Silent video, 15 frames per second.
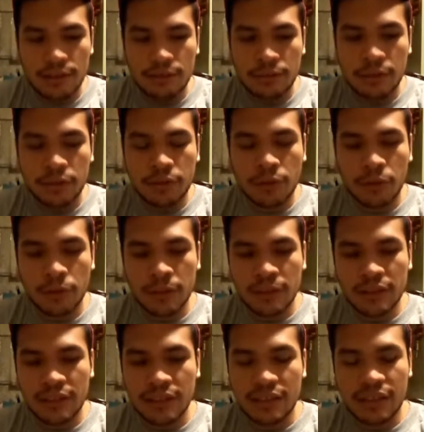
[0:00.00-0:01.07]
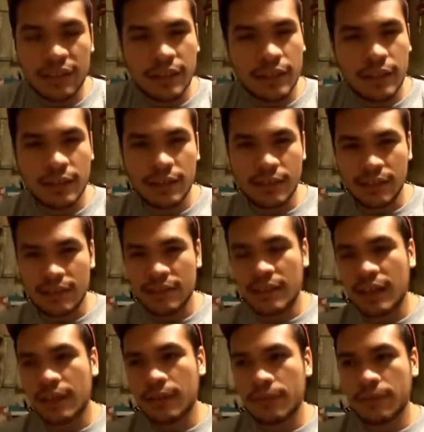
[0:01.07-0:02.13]
we're growing to see that this is
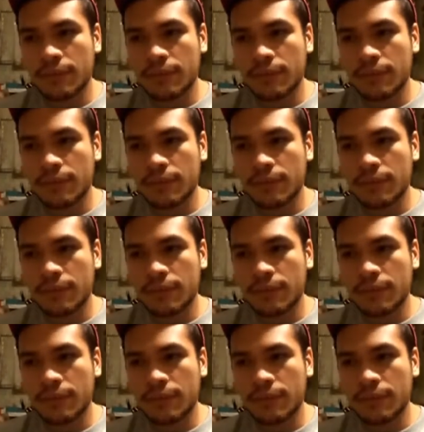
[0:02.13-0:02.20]
not